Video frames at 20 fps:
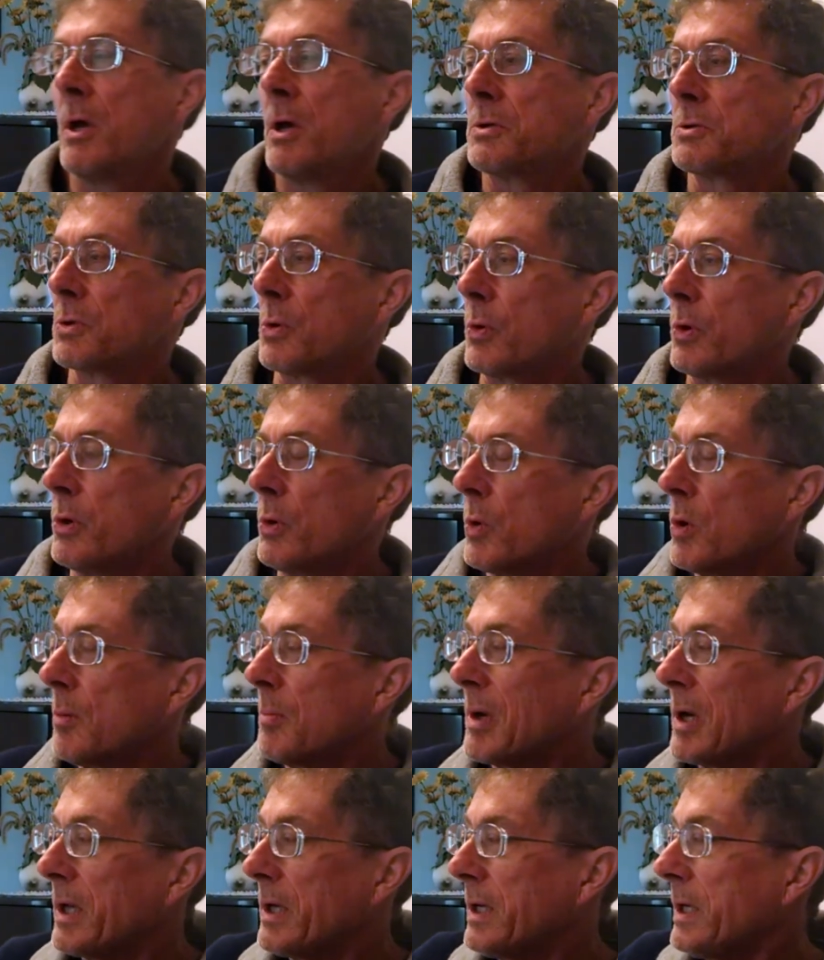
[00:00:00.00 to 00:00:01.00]
So
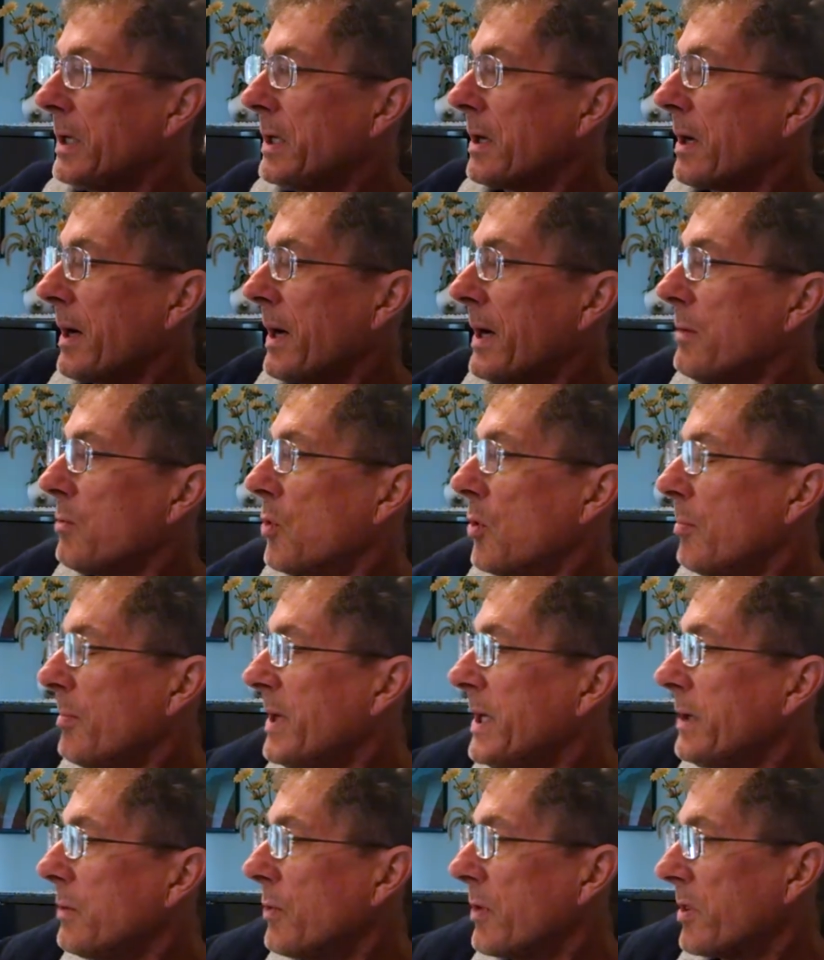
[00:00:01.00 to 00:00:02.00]
normally I will
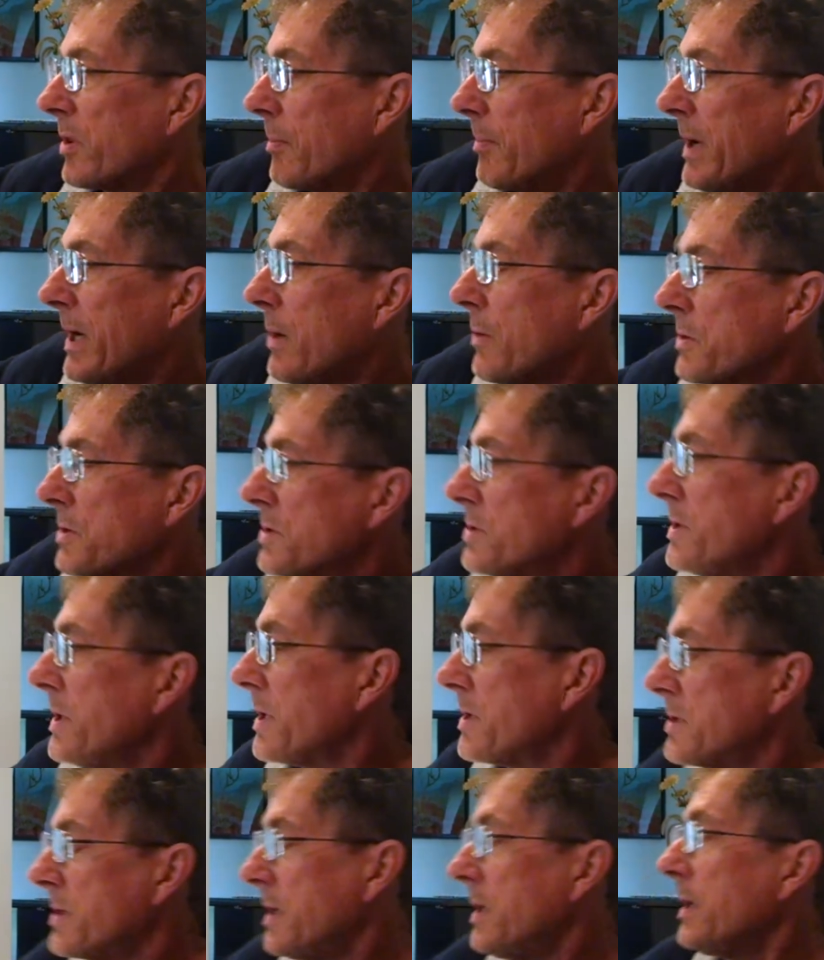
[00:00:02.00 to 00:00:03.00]
meet with about
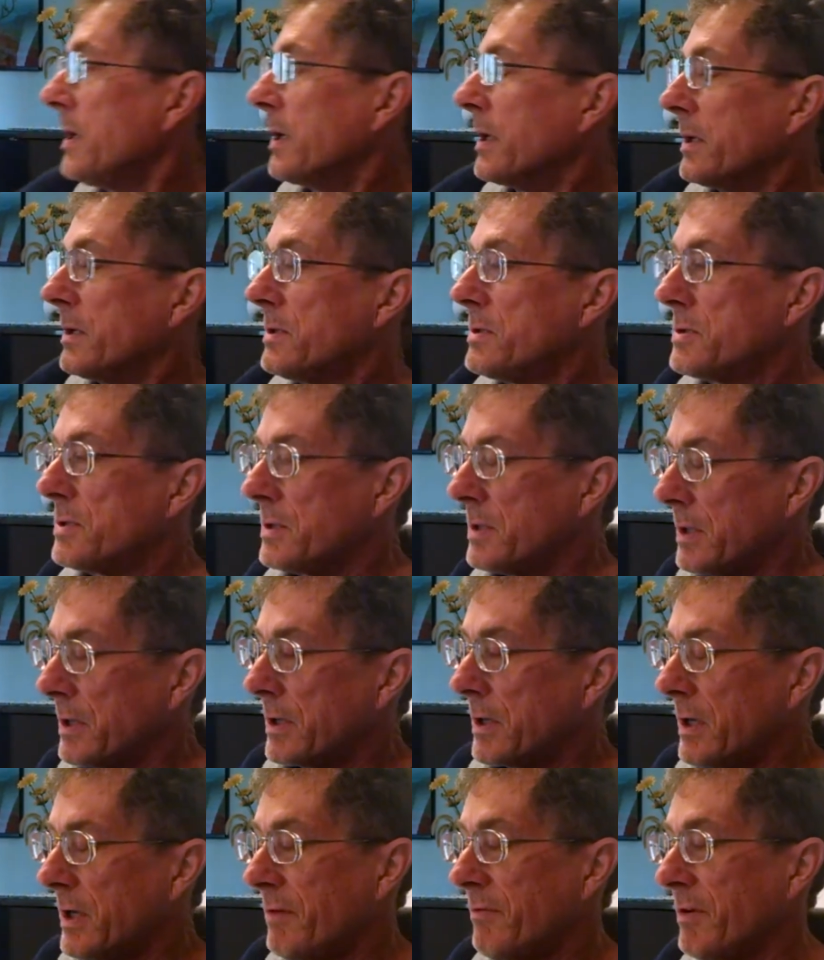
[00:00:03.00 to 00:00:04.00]
6 kids in
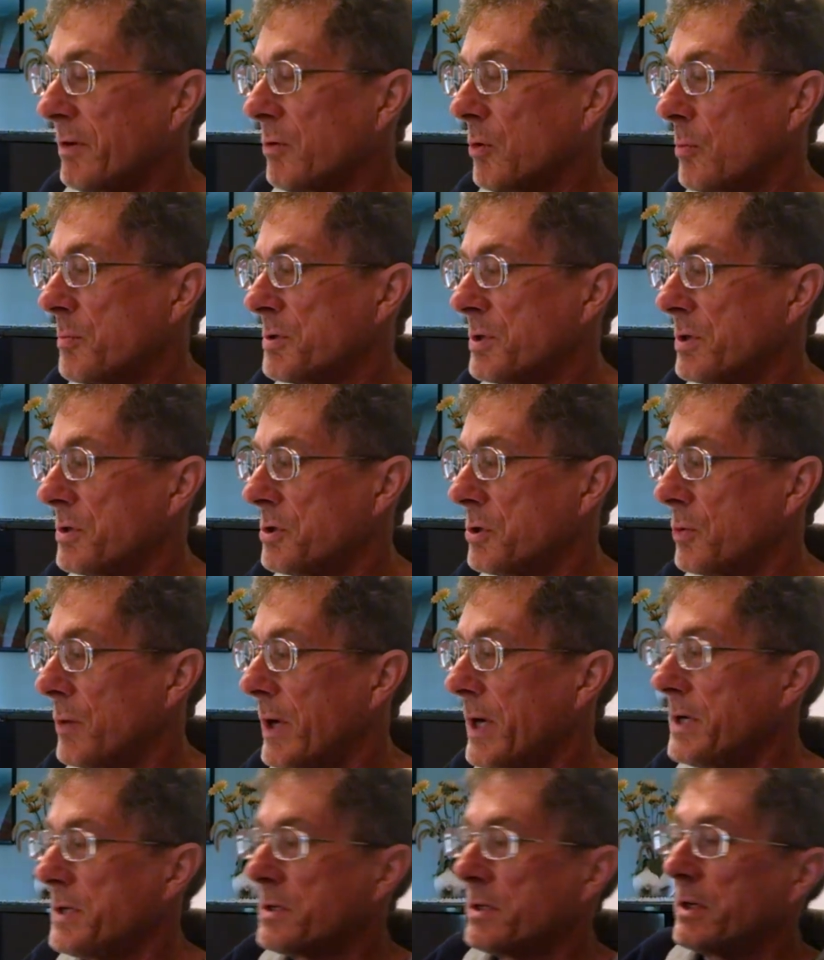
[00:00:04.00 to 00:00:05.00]
a living room
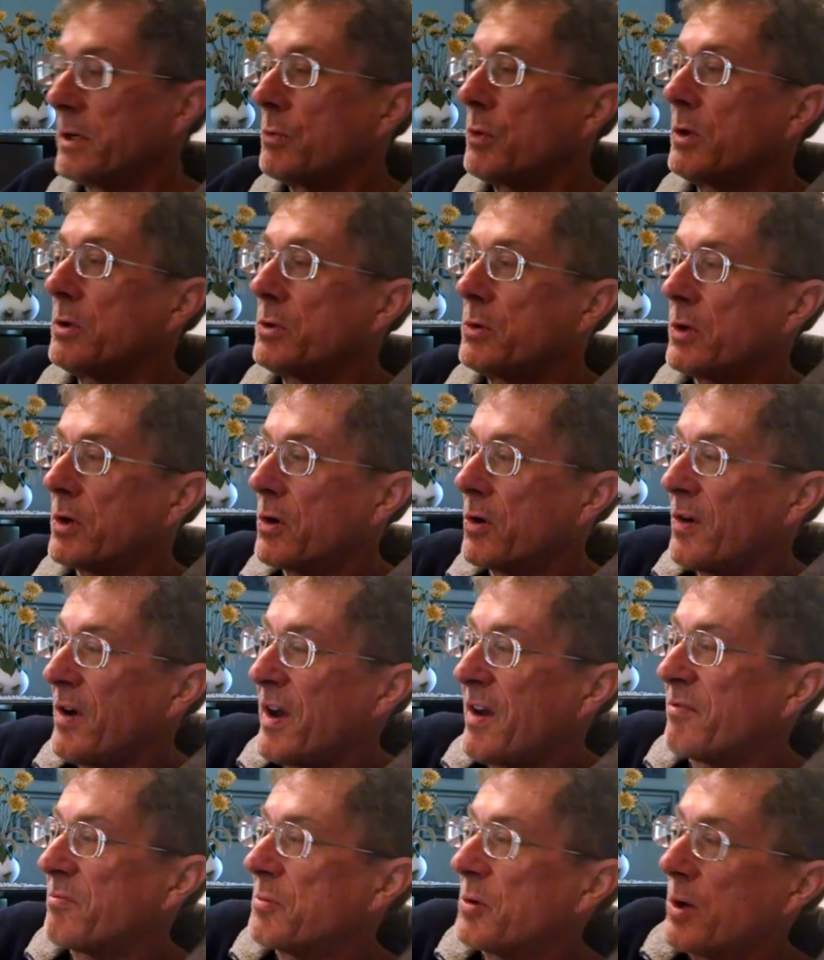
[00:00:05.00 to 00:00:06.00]
situation, and we'll do a
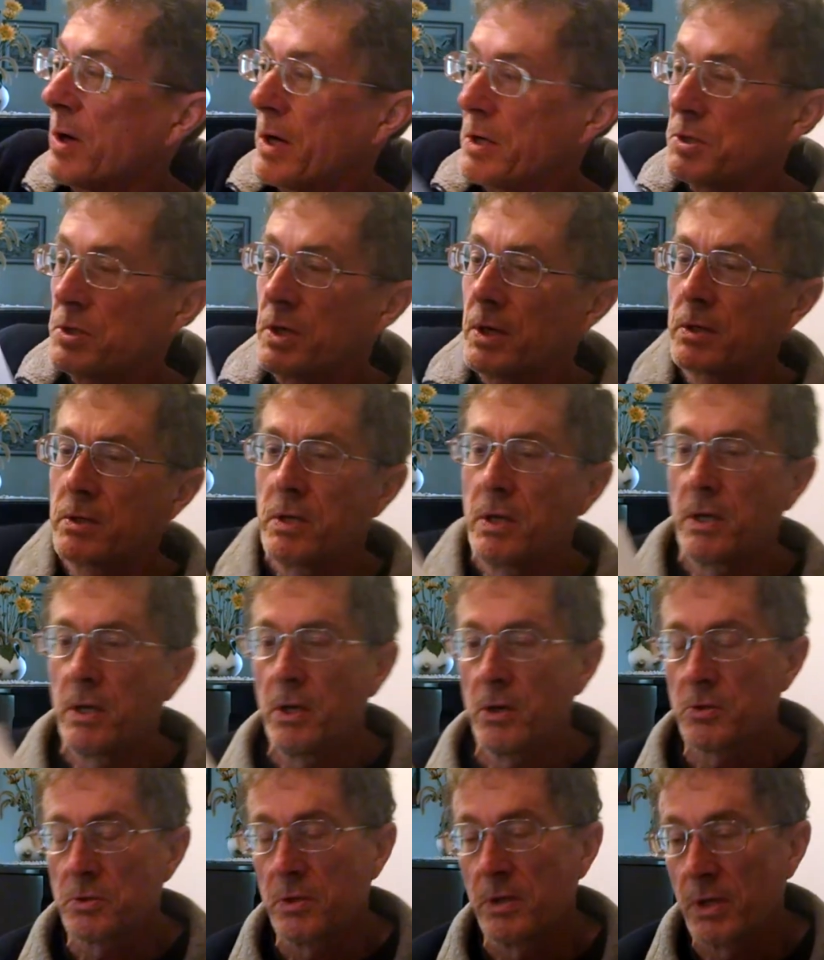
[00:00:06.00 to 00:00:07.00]
craft project.
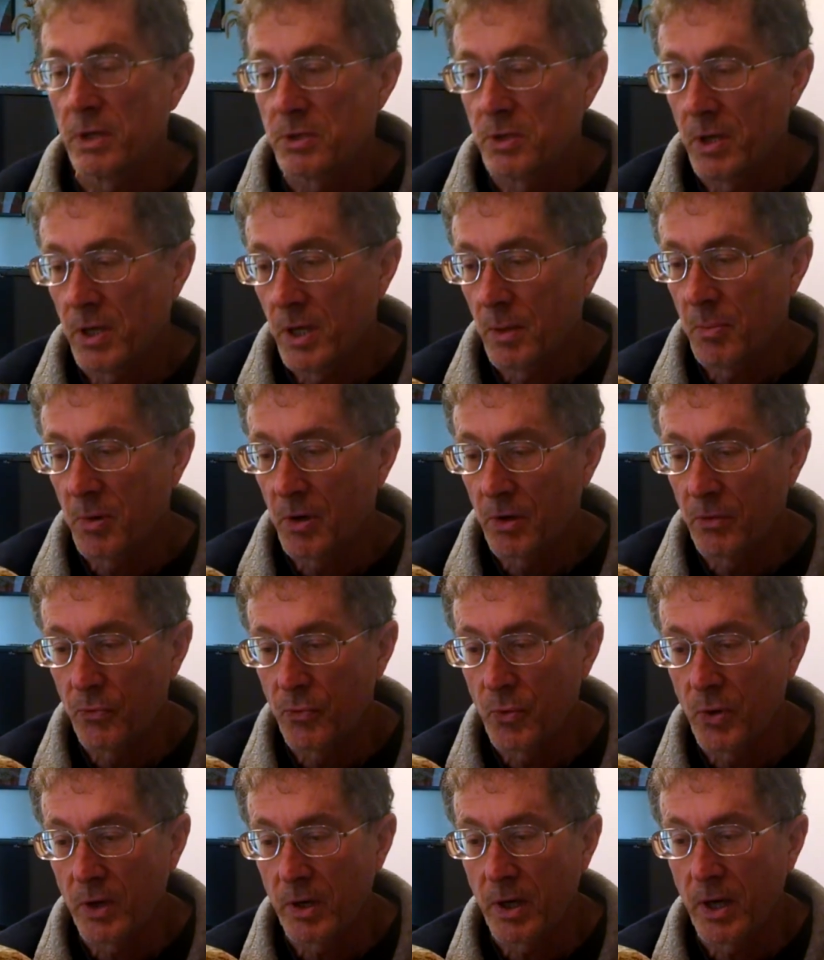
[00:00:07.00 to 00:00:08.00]
Here's an example
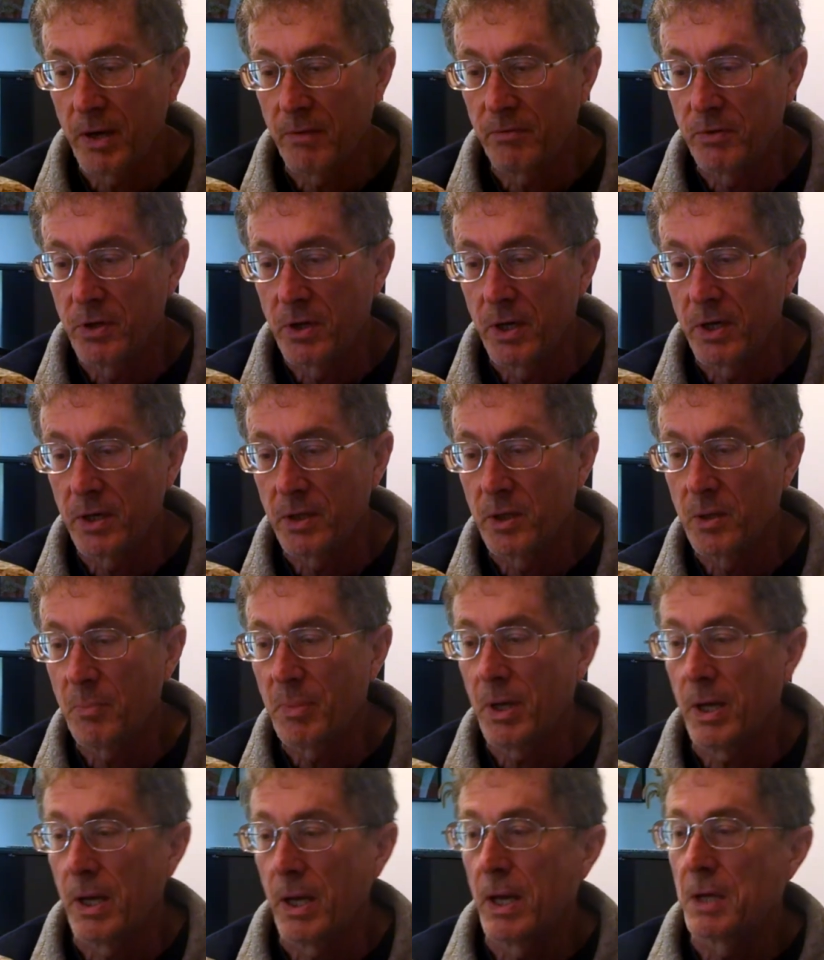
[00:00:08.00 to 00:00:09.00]
of what I've done in the
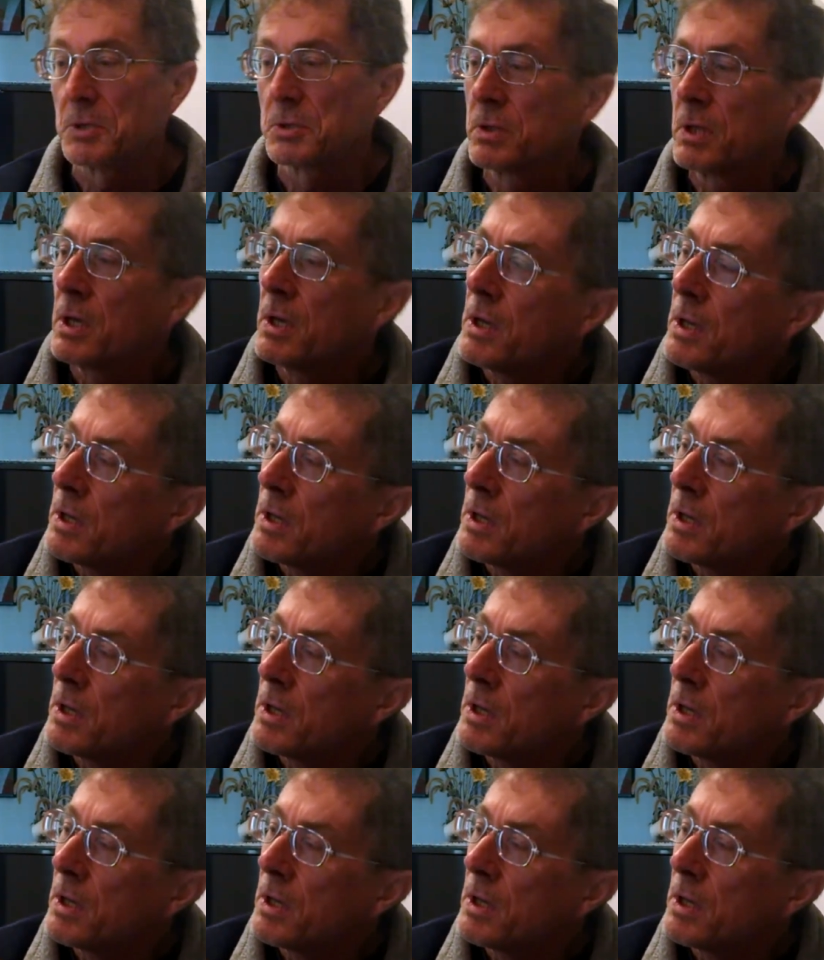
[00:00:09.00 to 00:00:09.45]
past.